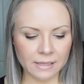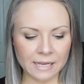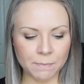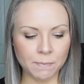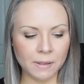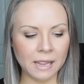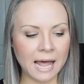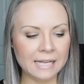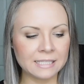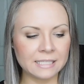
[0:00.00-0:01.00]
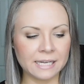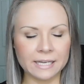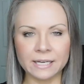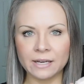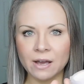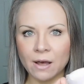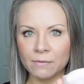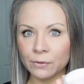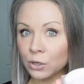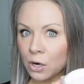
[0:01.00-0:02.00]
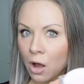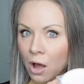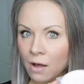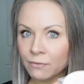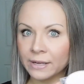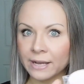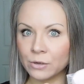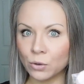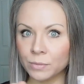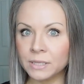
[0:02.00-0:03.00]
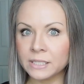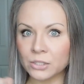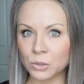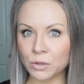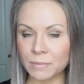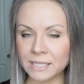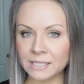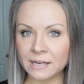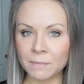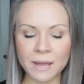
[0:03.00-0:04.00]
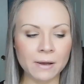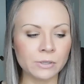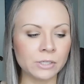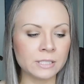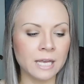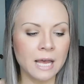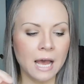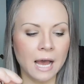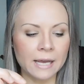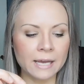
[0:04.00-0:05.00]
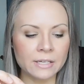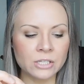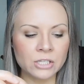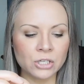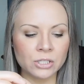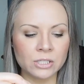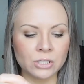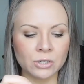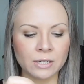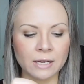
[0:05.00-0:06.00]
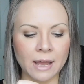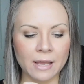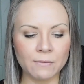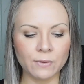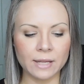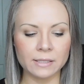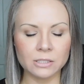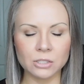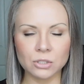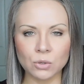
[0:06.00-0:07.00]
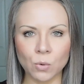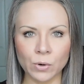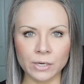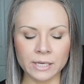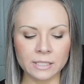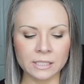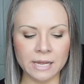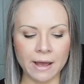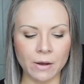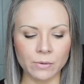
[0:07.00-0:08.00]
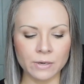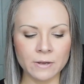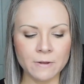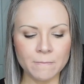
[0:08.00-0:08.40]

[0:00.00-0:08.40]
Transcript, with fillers: like plastic cover off like I normally do with my setting powders. I actually just took a knife and scored it down